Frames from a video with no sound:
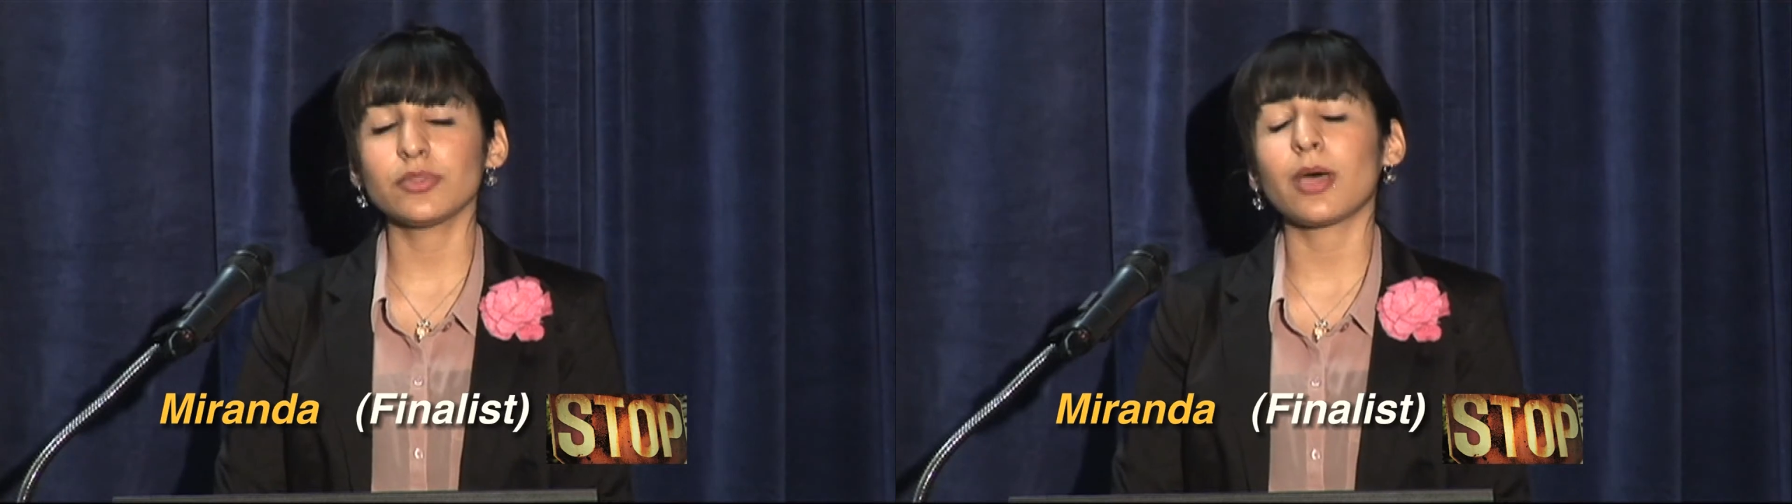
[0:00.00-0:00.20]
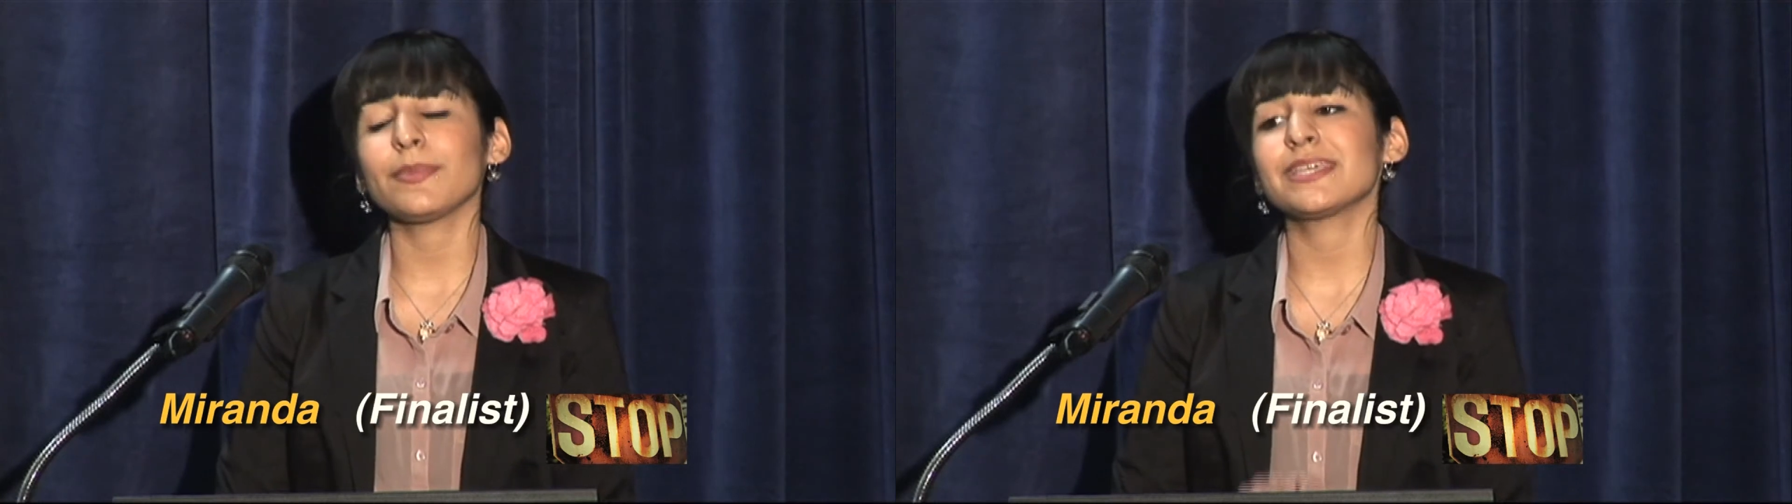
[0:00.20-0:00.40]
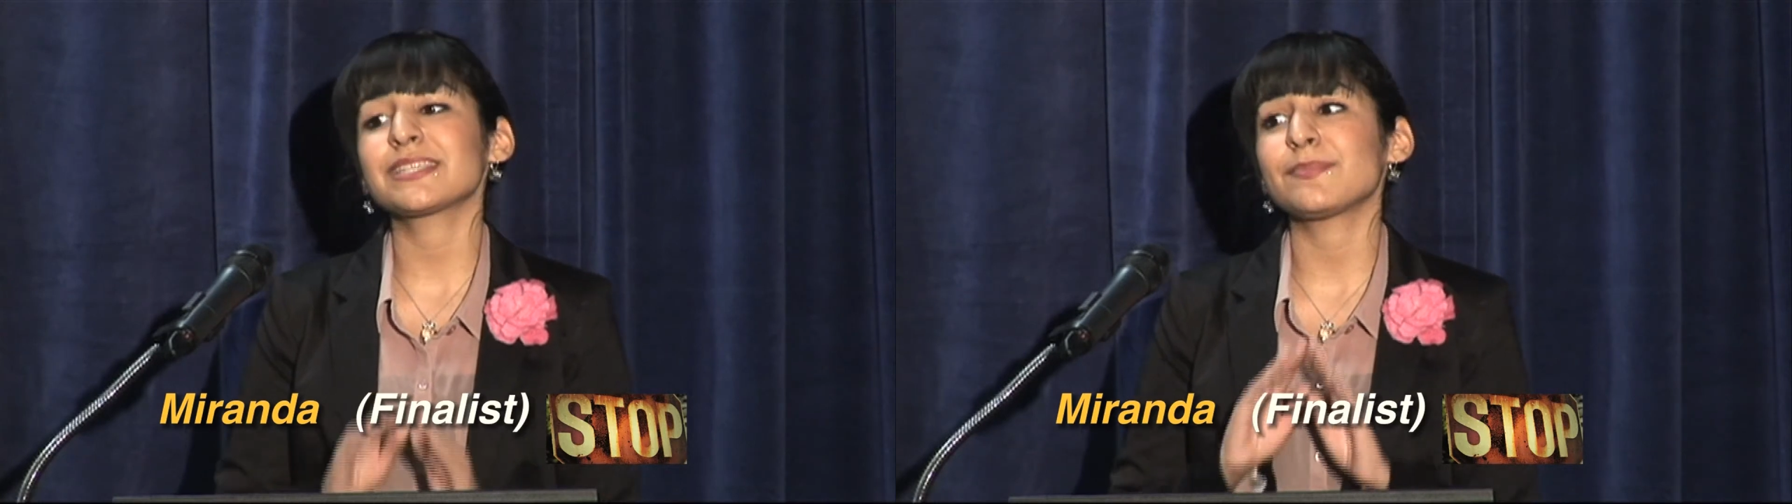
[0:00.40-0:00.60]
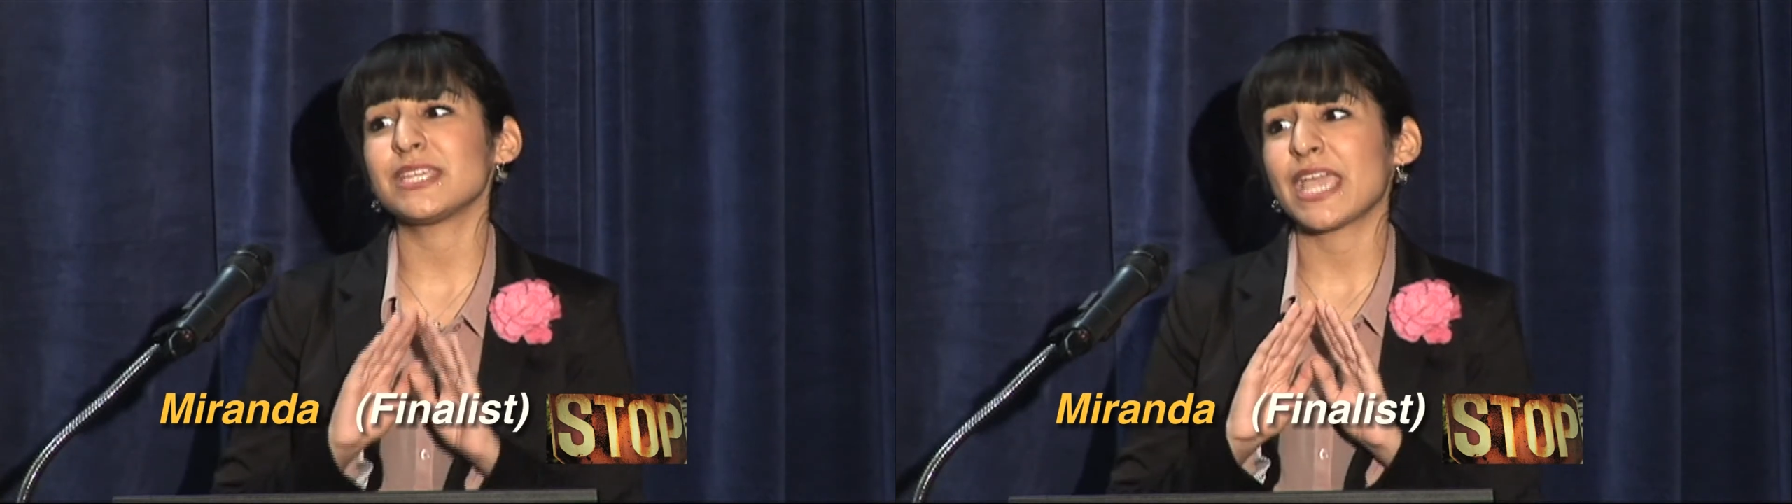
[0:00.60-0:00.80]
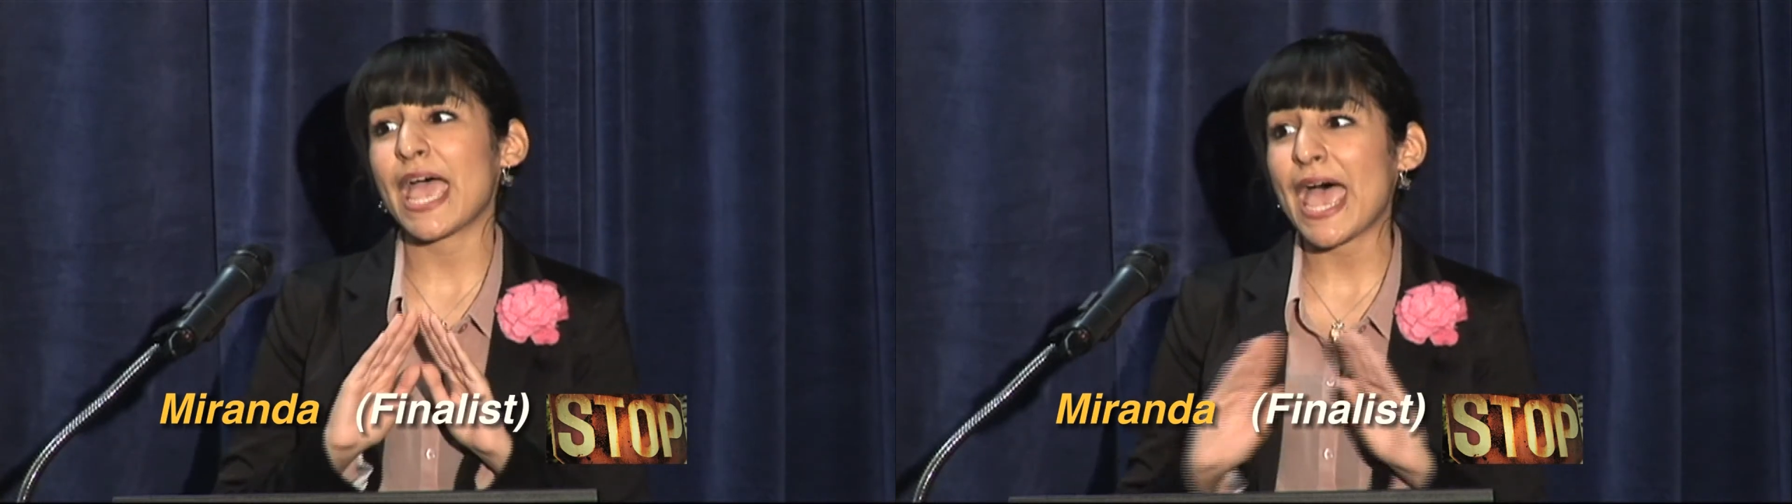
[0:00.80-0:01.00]
will not be
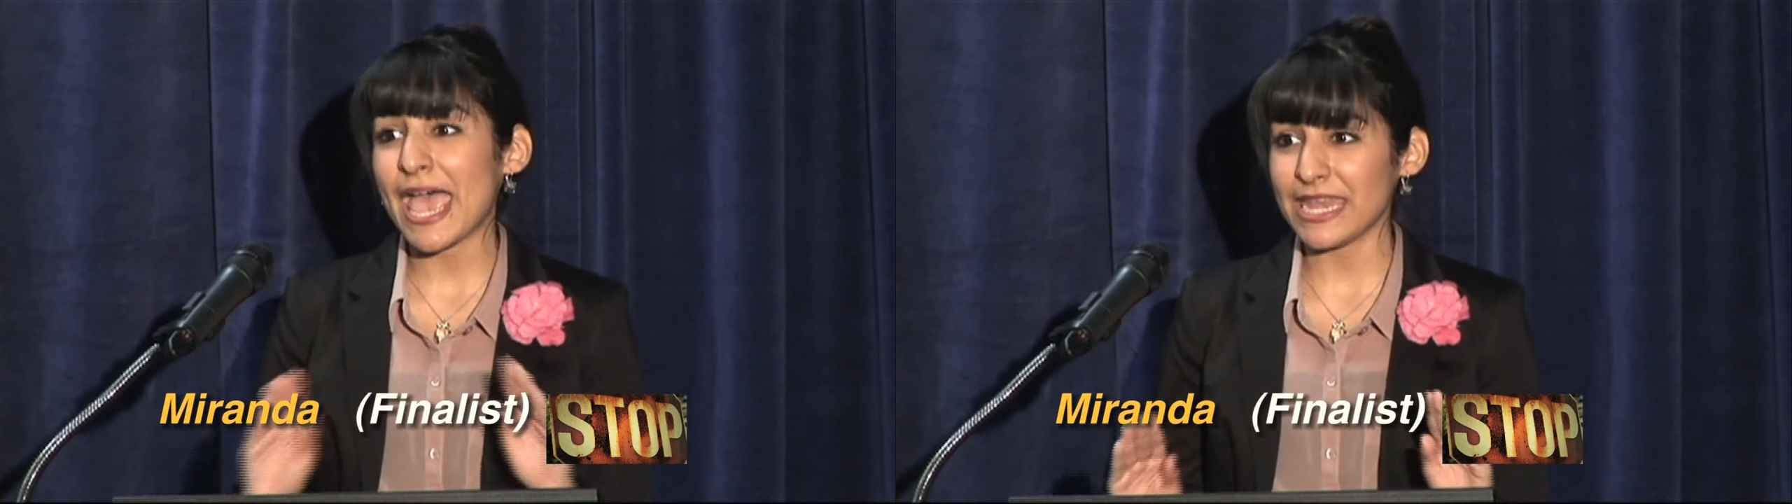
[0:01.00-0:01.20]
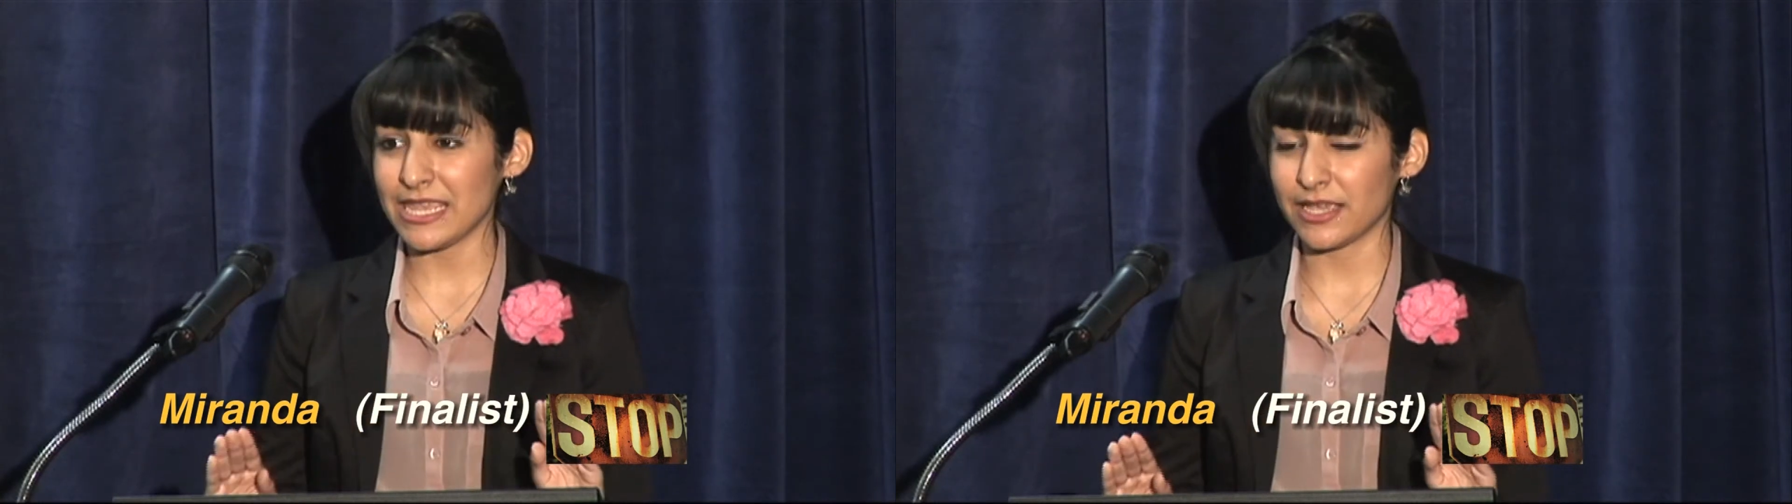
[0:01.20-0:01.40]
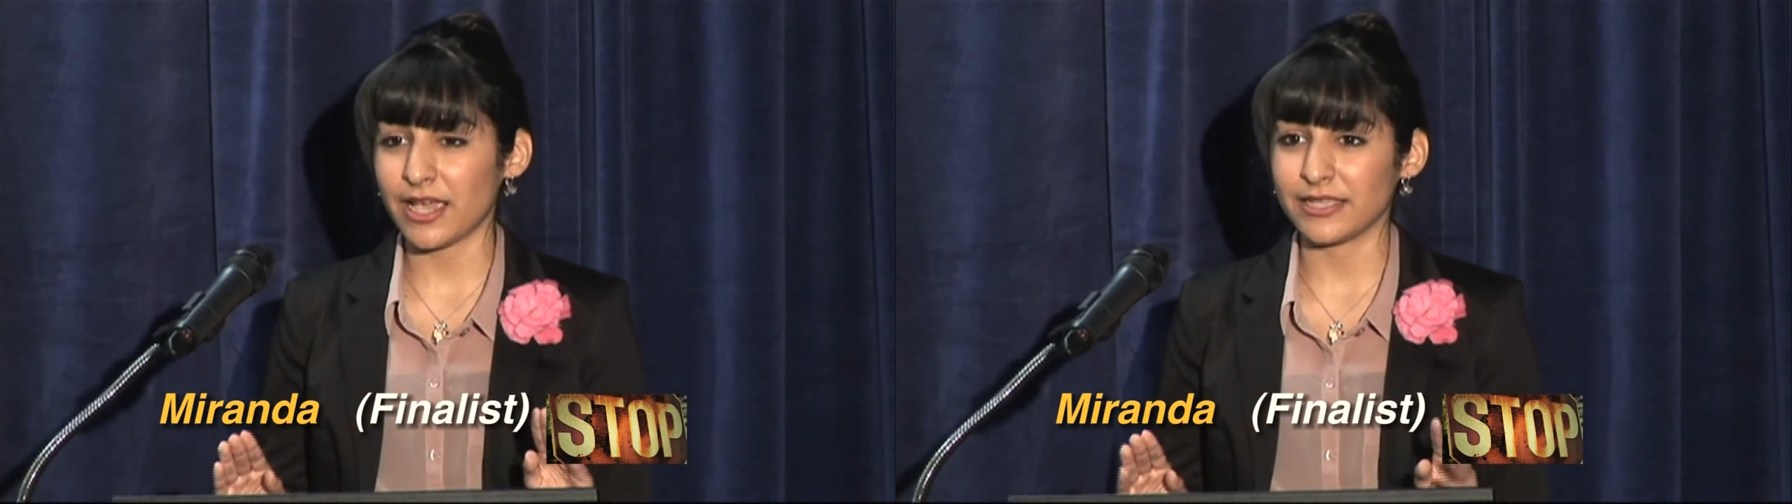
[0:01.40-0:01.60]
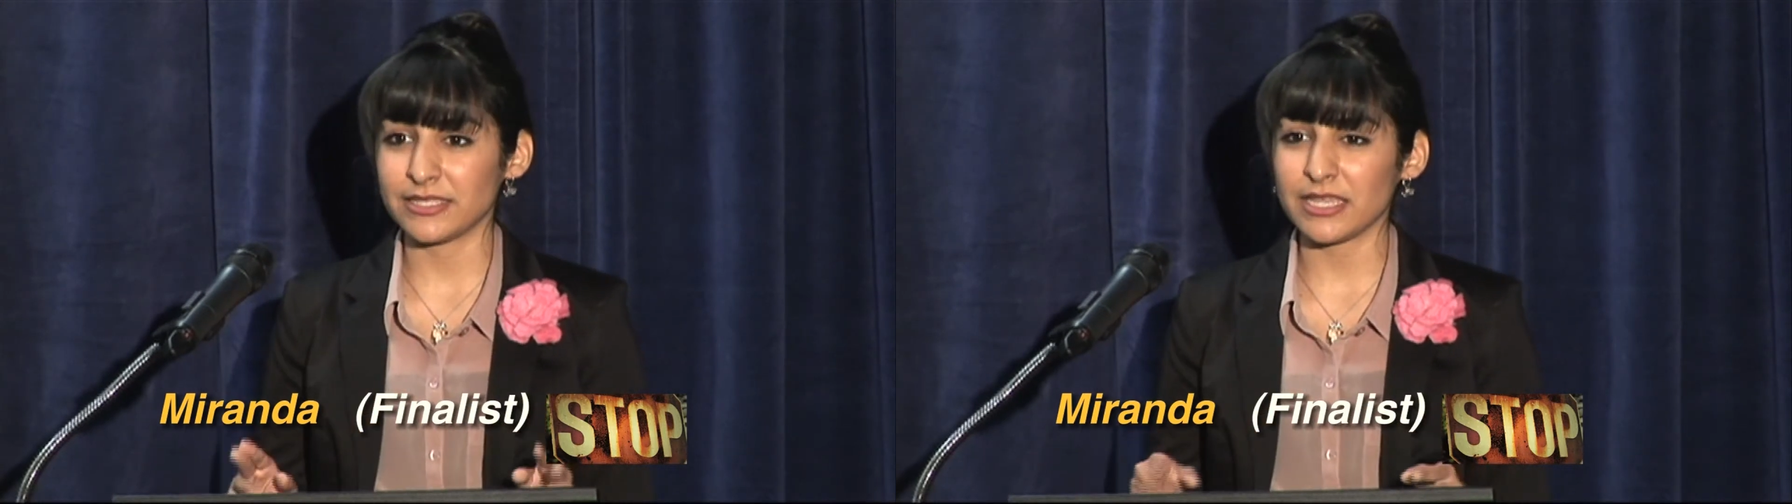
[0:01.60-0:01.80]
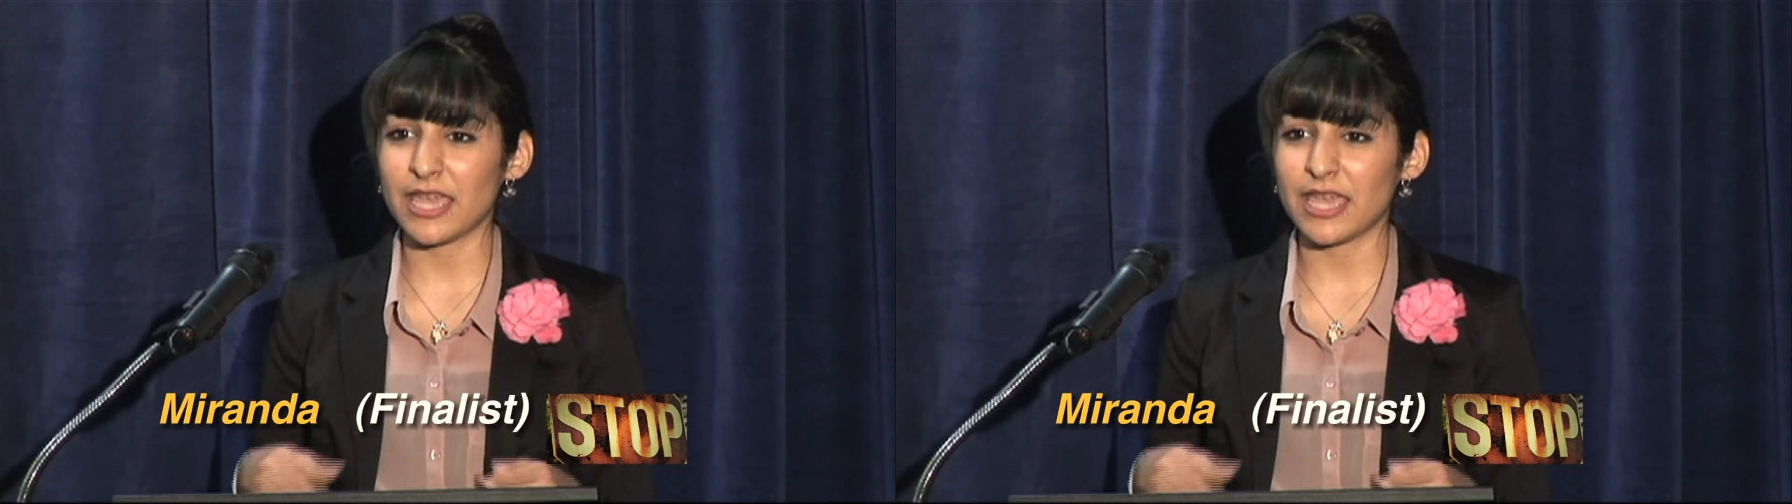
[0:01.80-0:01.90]
accepting any cuts,